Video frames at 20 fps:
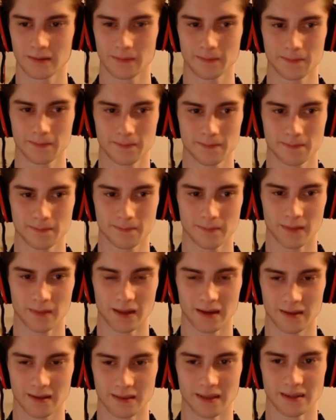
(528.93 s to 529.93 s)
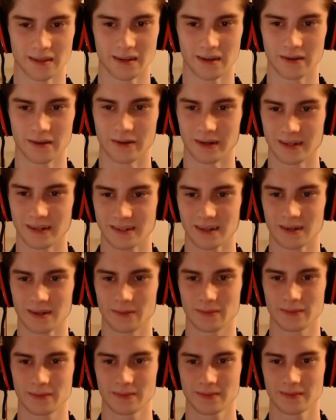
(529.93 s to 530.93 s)
and the right pathway for me
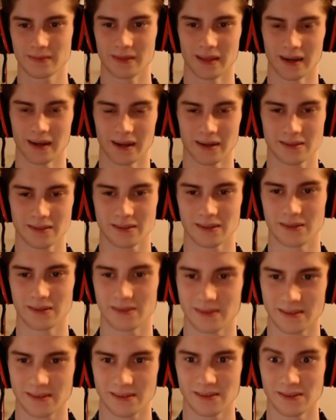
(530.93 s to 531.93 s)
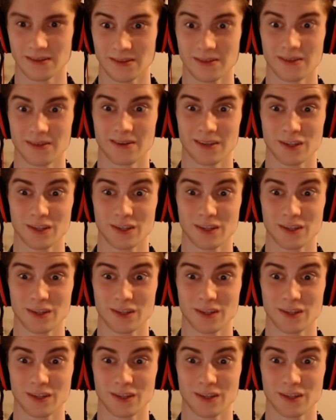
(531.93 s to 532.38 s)
to become a pilot. And